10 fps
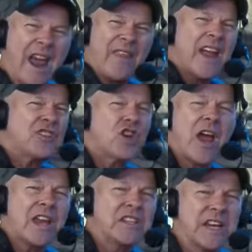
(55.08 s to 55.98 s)
And that
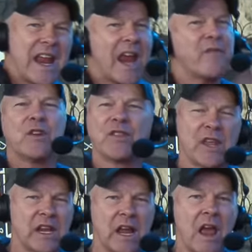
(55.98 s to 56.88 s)
changed
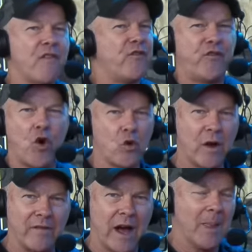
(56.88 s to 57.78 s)
everything
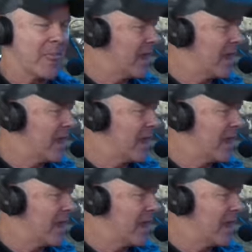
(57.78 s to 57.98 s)
forever.